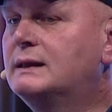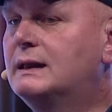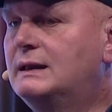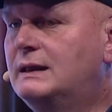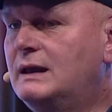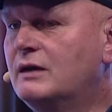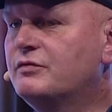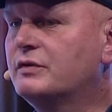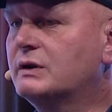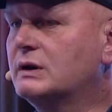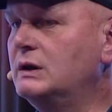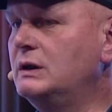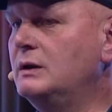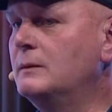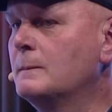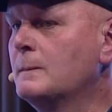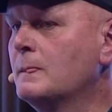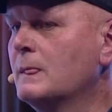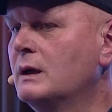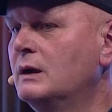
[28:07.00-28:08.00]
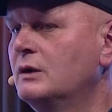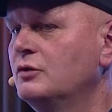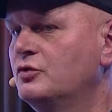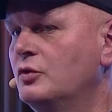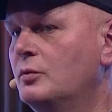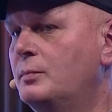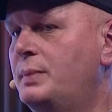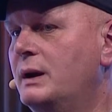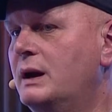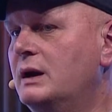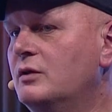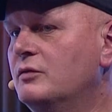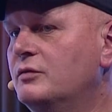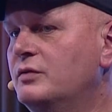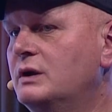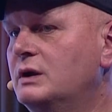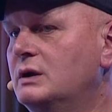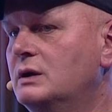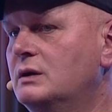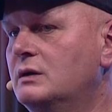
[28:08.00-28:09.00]
Definitely. So part of
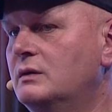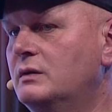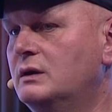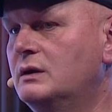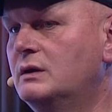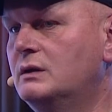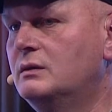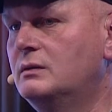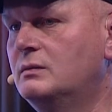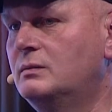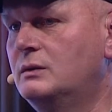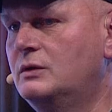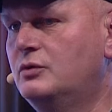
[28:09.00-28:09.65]
the